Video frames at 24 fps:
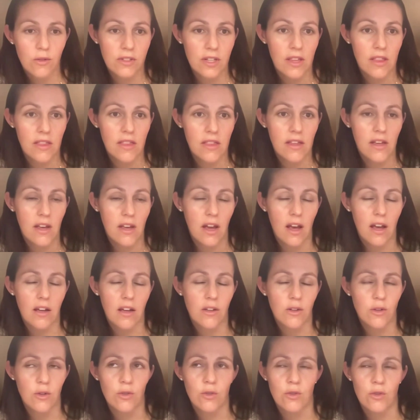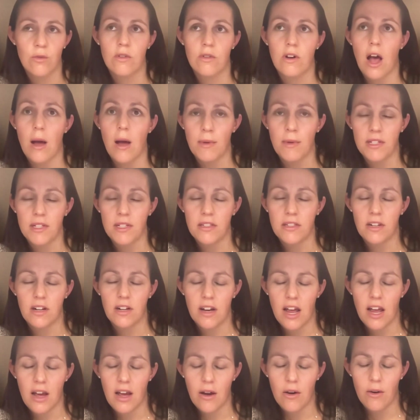Cynthia, you commented on
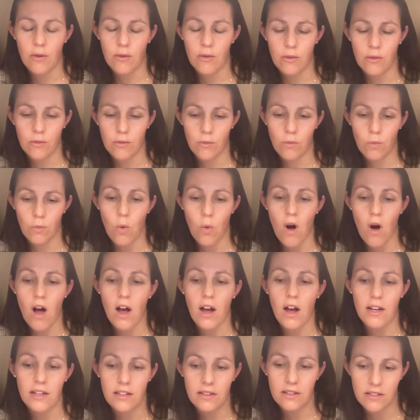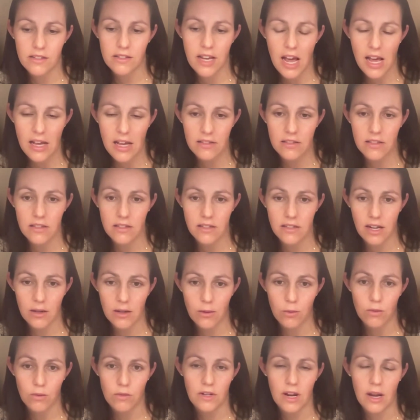how wide the Tesla
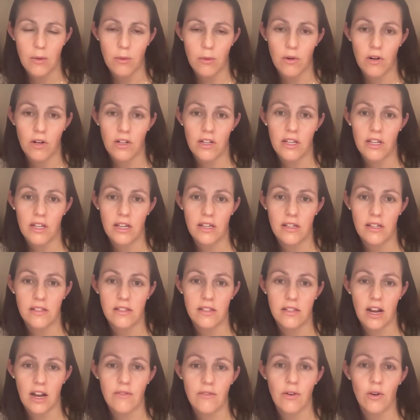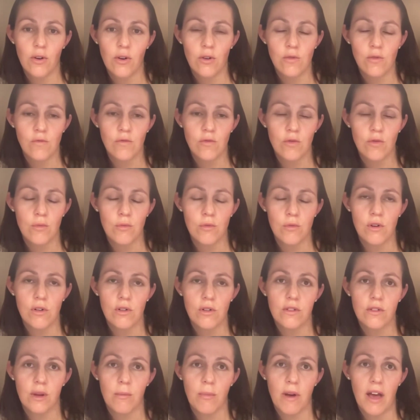network is, and I've heard
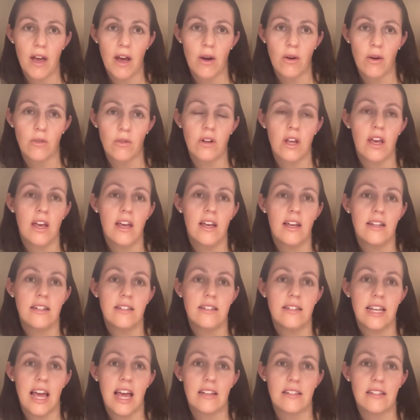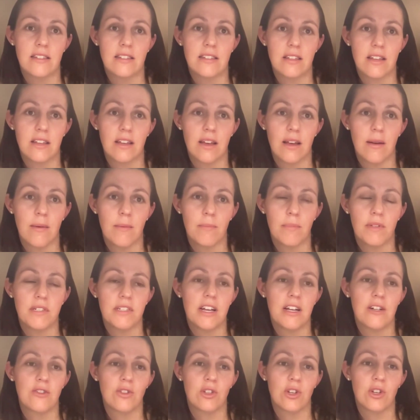rumors about Tesla
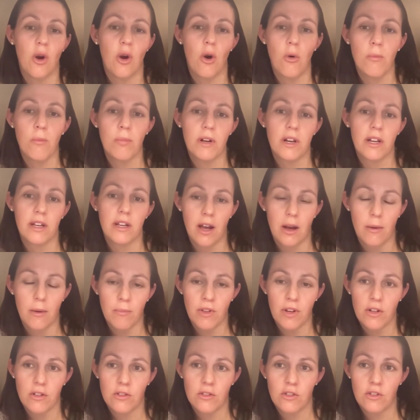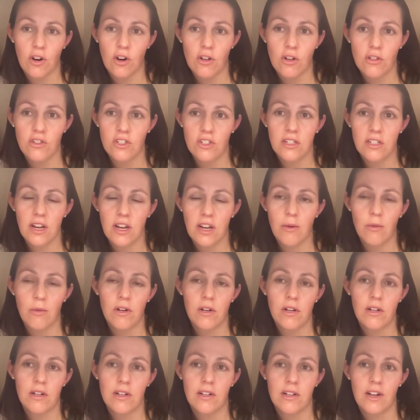potentially opening up their charging
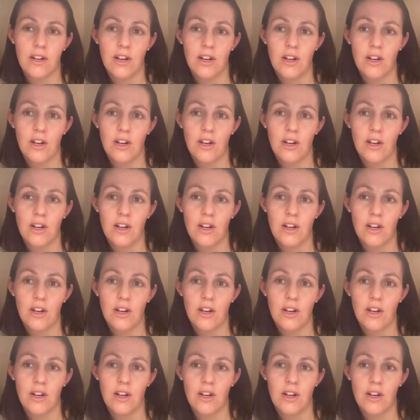network.